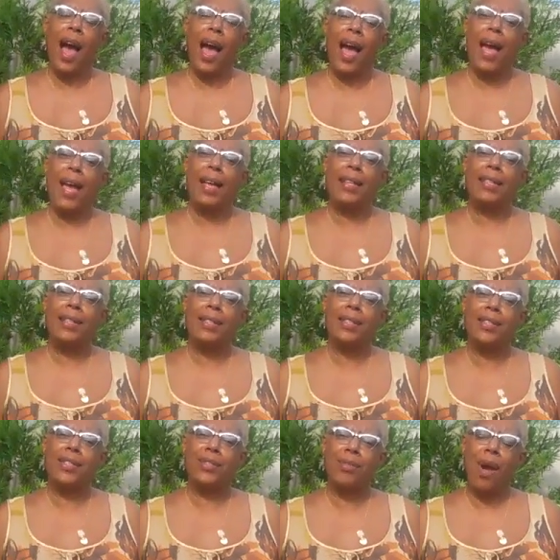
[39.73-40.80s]
I
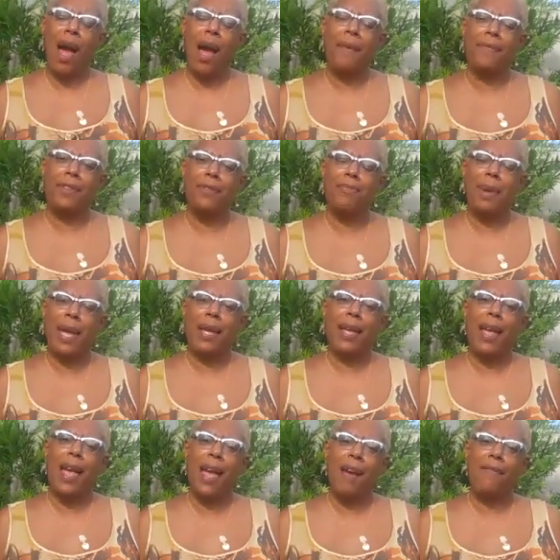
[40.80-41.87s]
strive to make
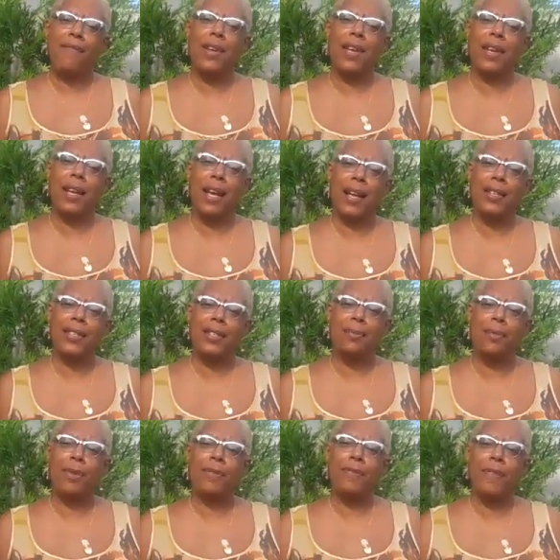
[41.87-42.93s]
every
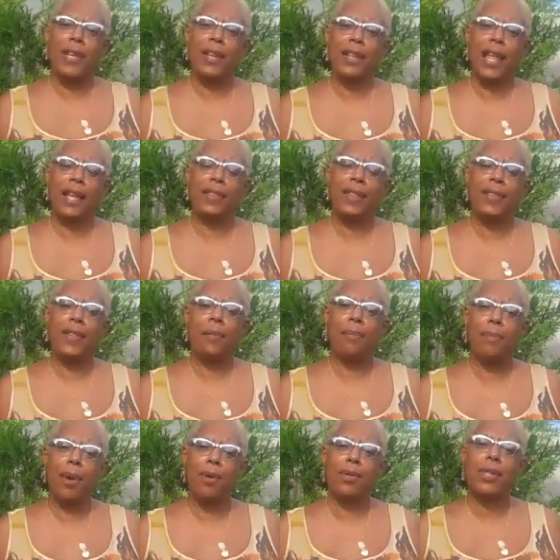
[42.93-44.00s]
customer feel like they're the
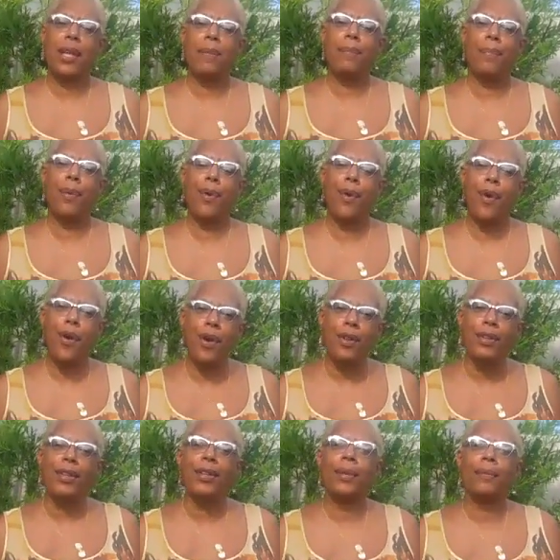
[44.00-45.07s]
most
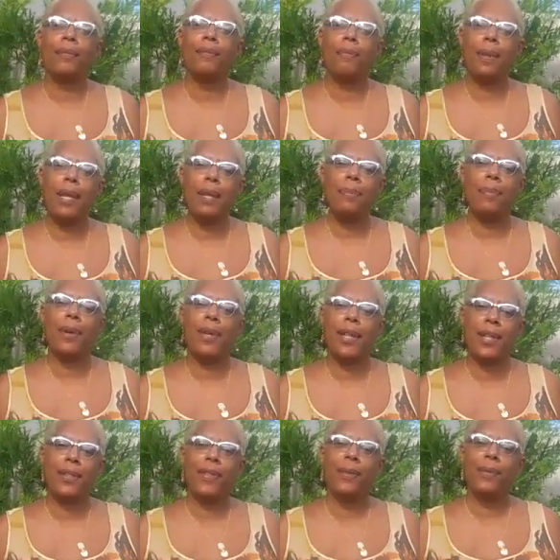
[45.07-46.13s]
important people
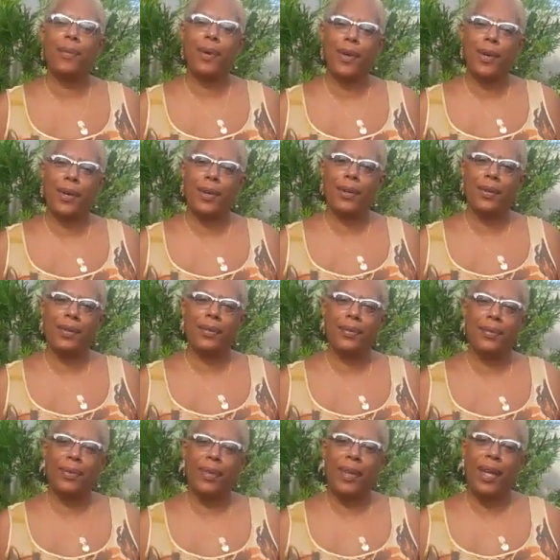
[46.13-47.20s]
in the world.
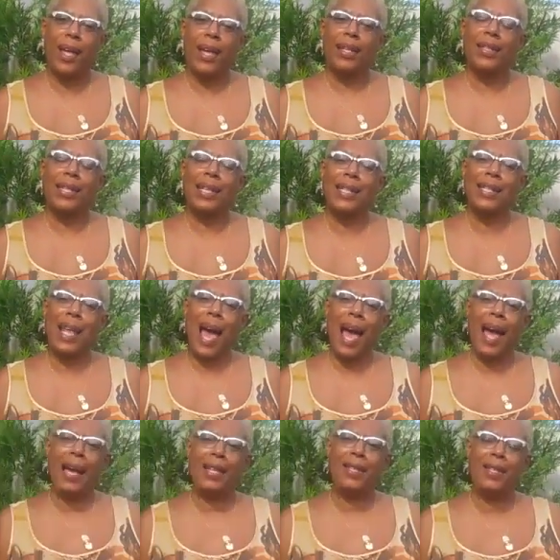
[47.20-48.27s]

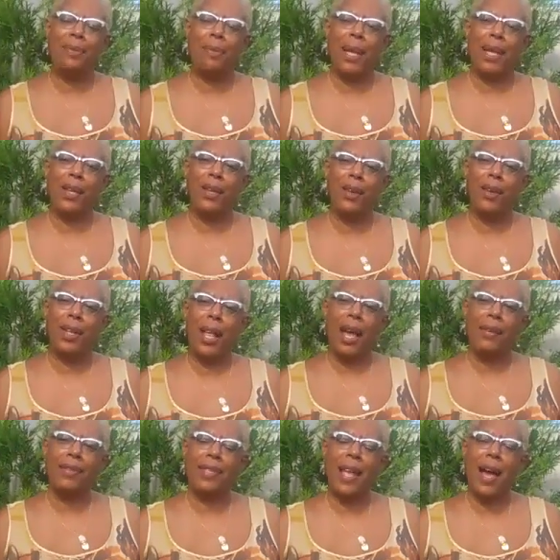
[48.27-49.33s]
Designed to make your
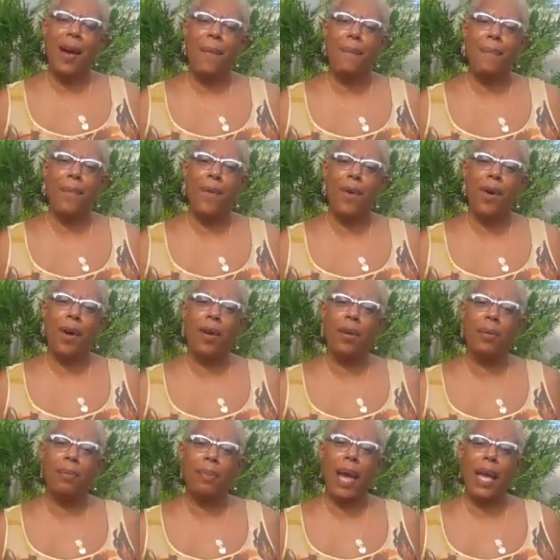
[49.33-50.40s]
lifestyle more
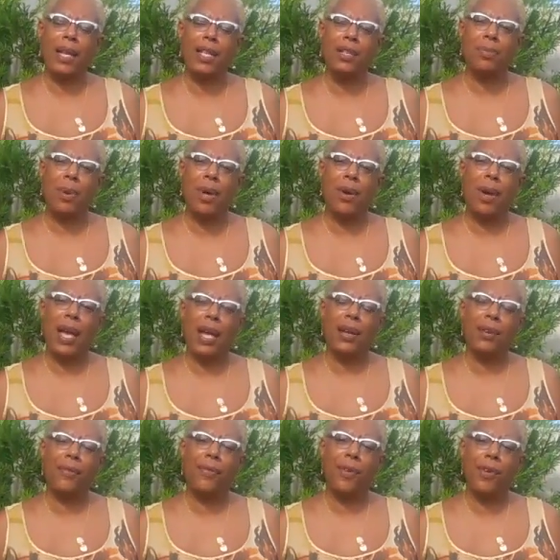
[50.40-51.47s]
manageable
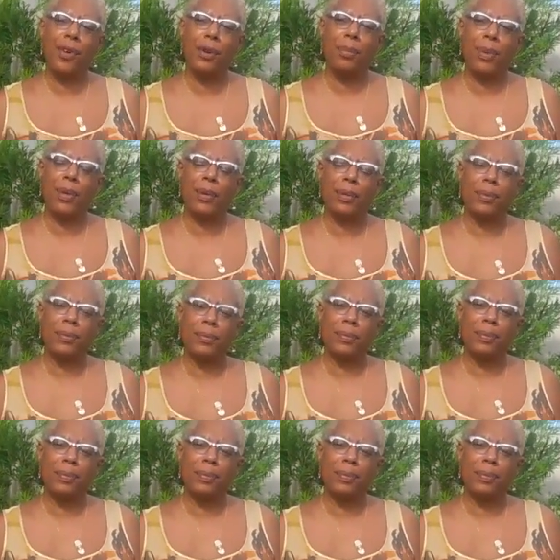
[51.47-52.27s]
and affordable.